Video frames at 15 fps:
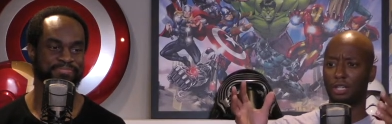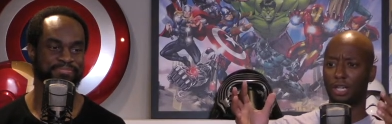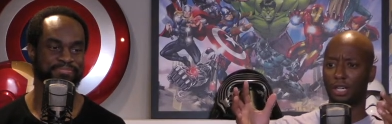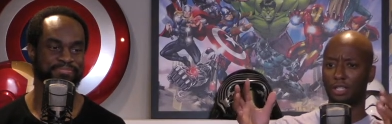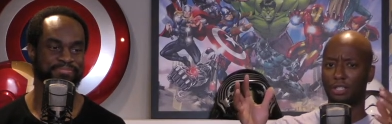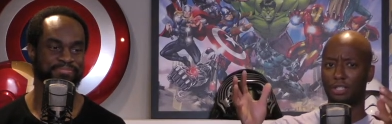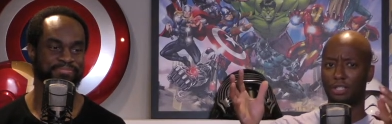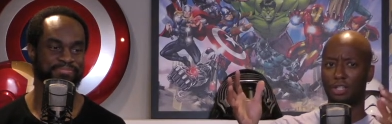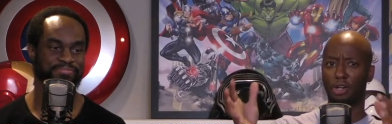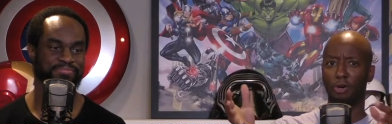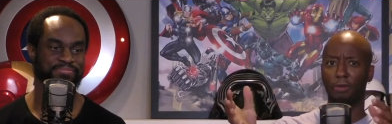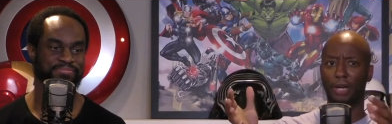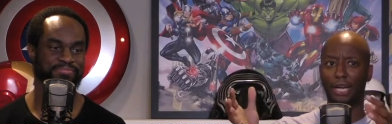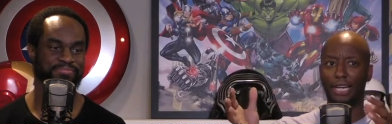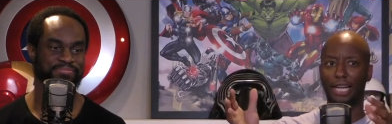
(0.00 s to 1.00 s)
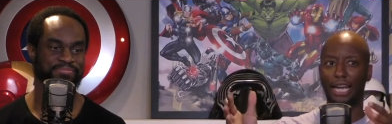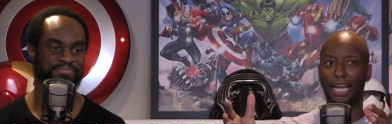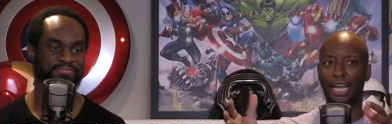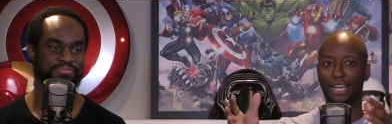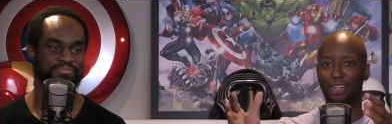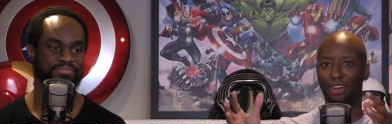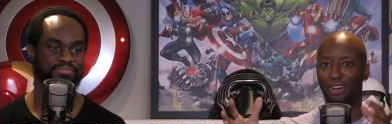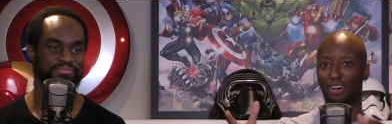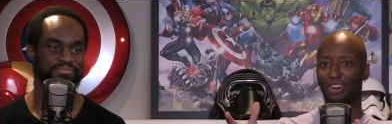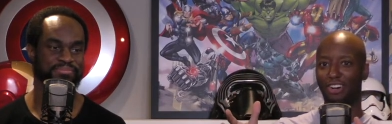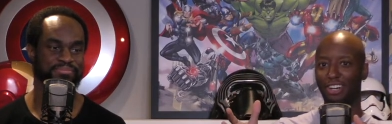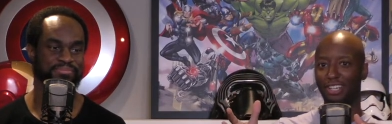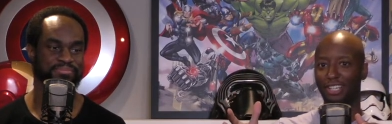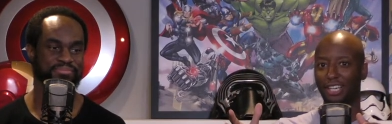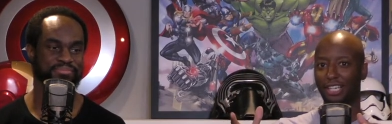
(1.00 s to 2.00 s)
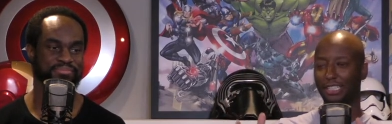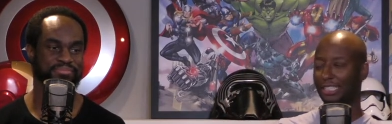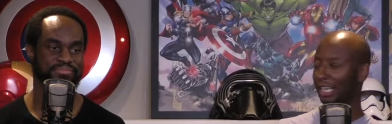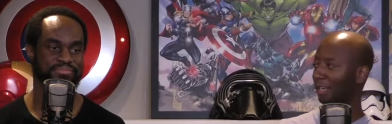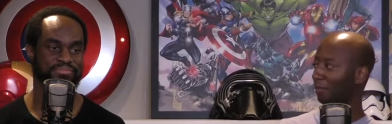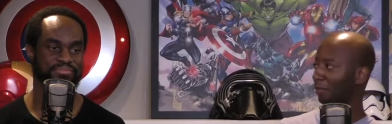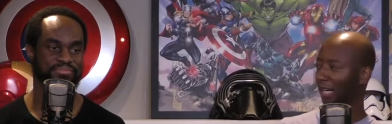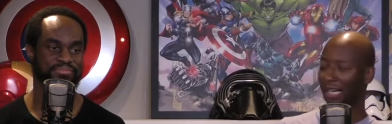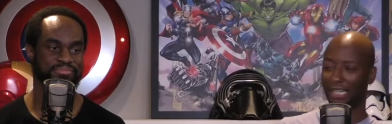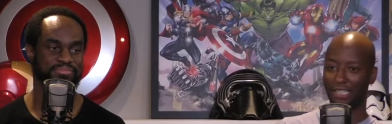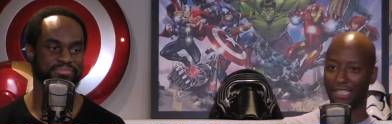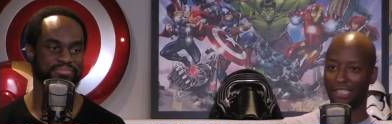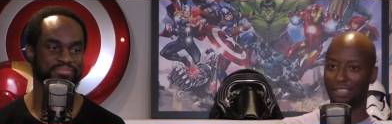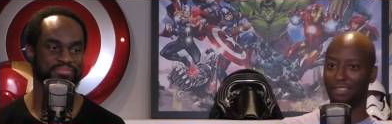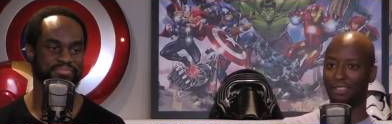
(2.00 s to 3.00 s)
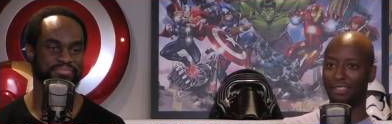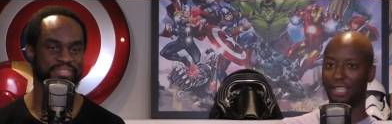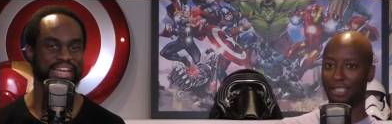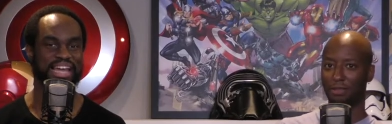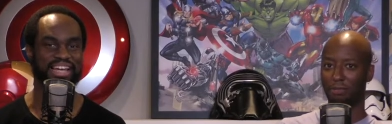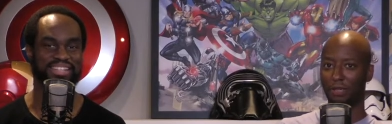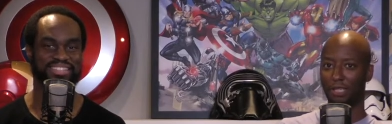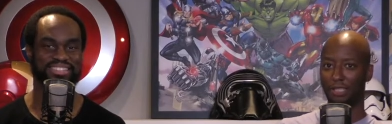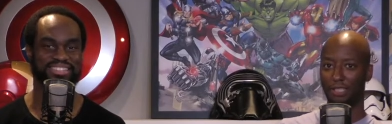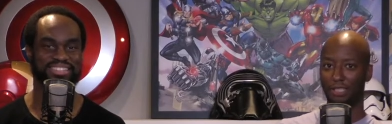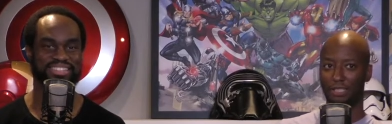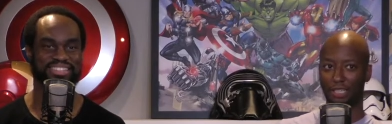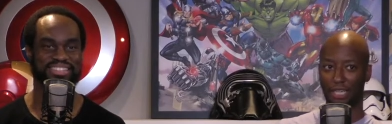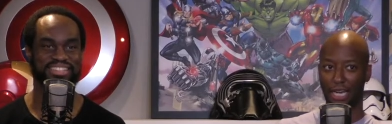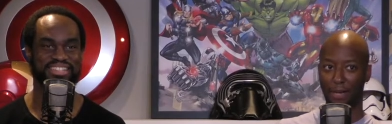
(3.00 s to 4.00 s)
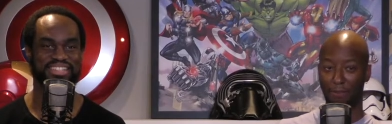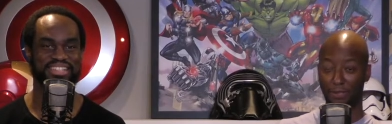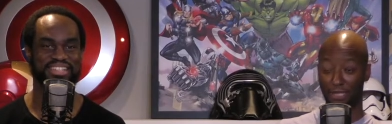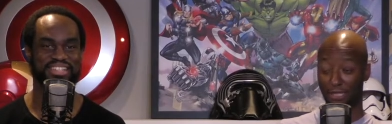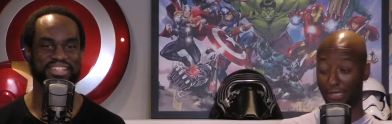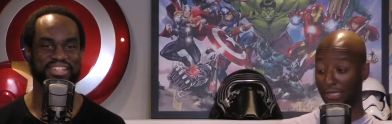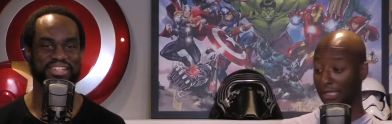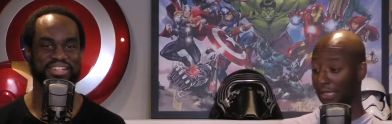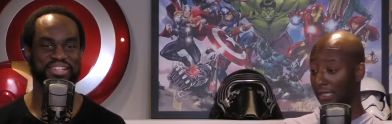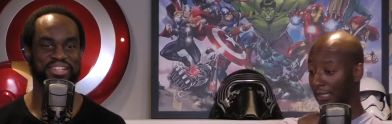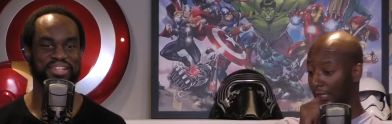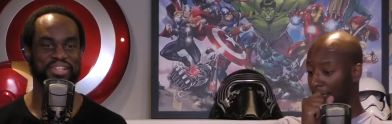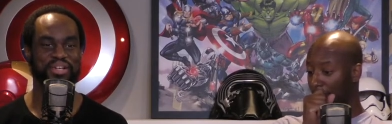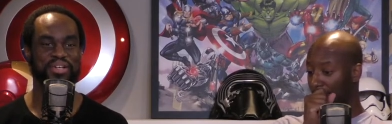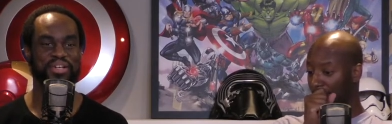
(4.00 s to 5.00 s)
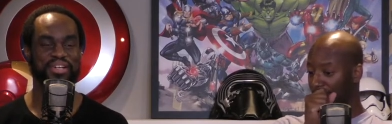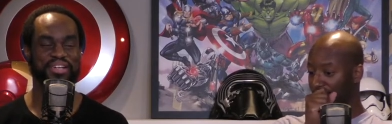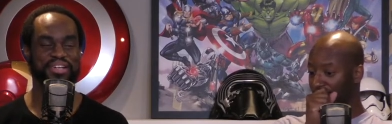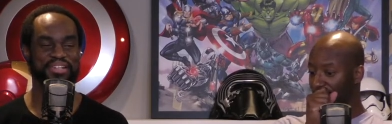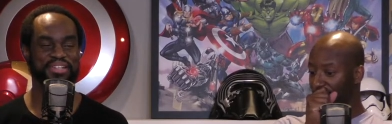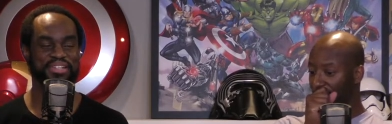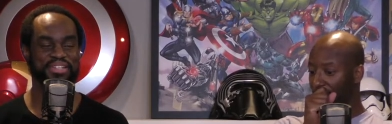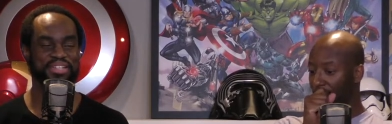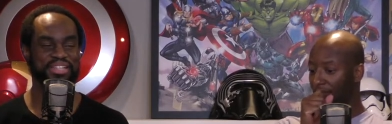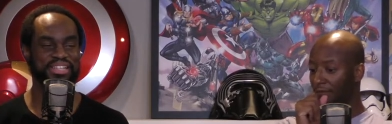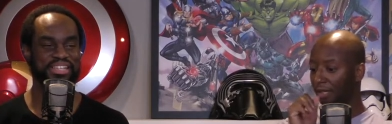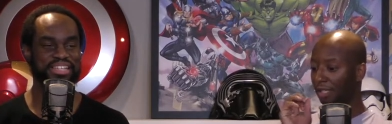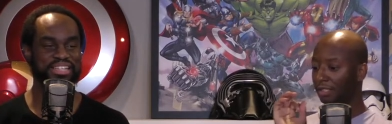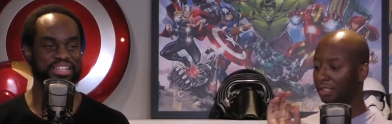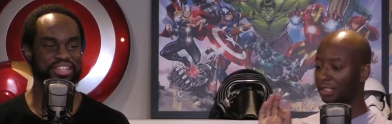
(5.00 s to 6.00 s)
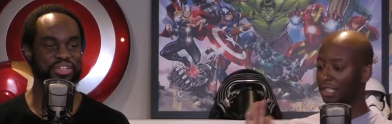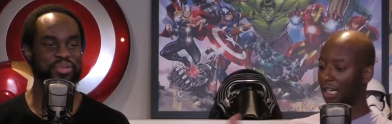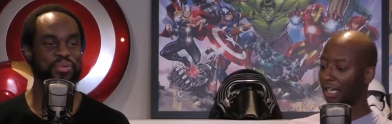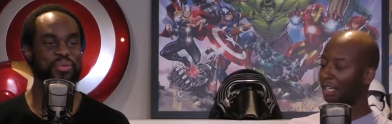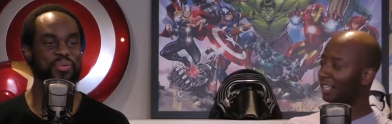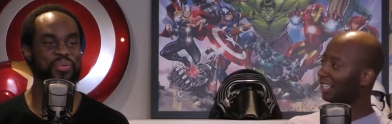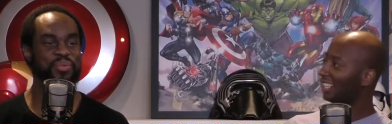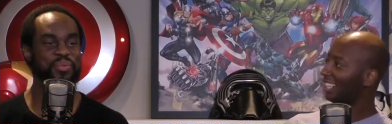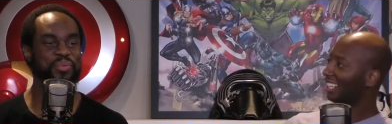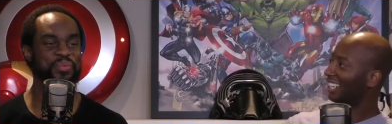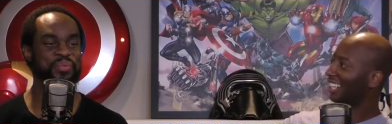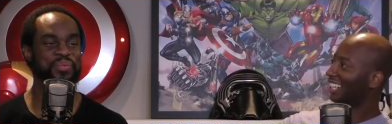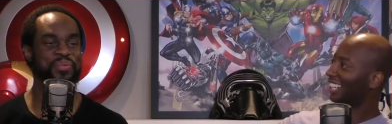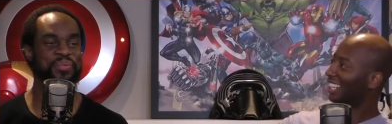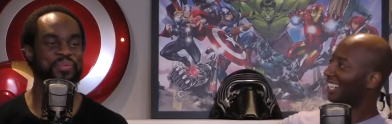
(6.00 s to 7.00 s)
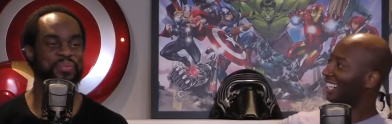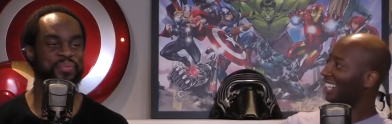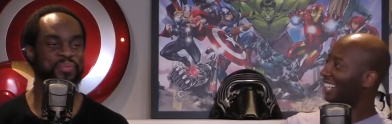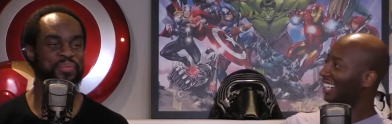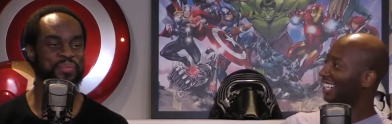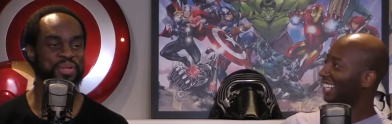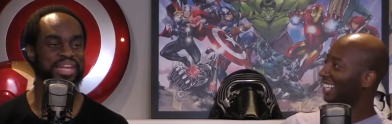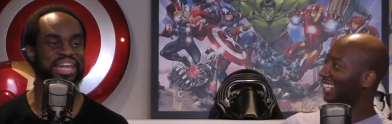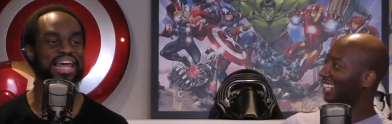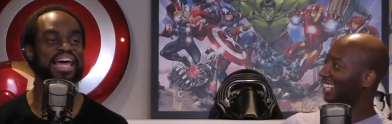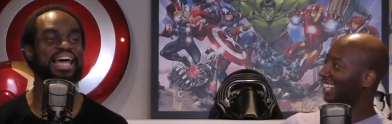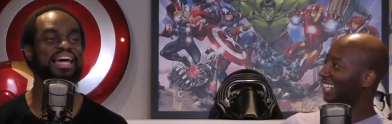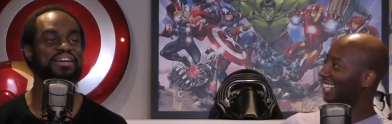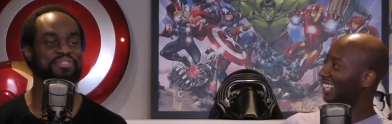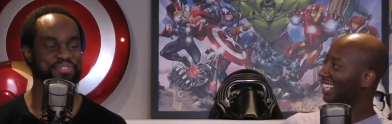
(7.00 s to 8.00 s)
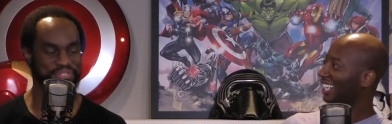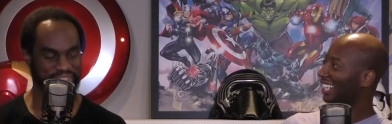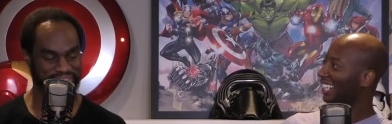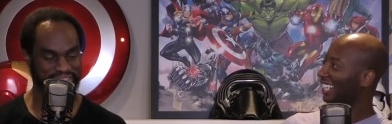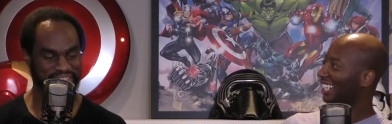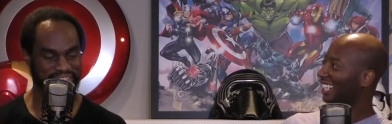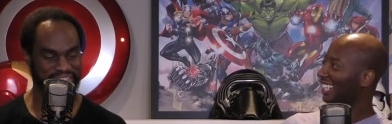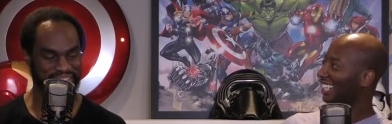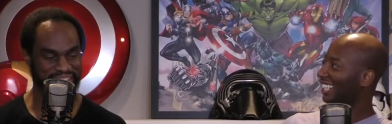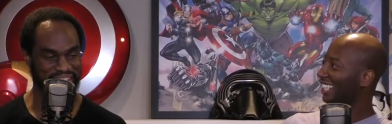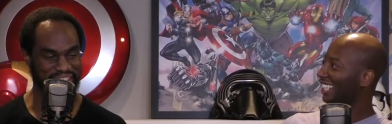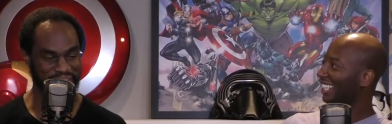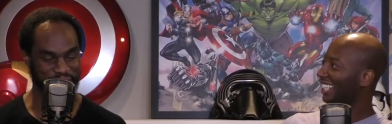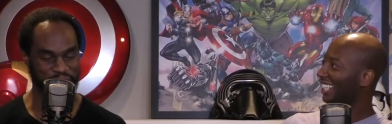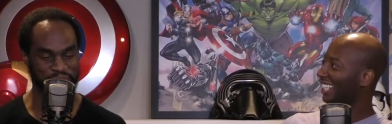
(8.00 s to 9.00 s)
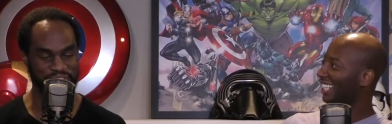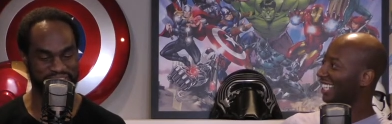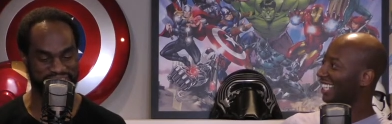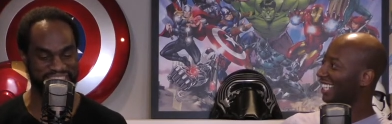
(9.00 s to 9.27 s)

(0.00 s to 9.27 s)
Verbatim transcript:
Speaker 1: a snowman head on a dead body that's yeah. been decapitated.
Speaker 2: You laughed every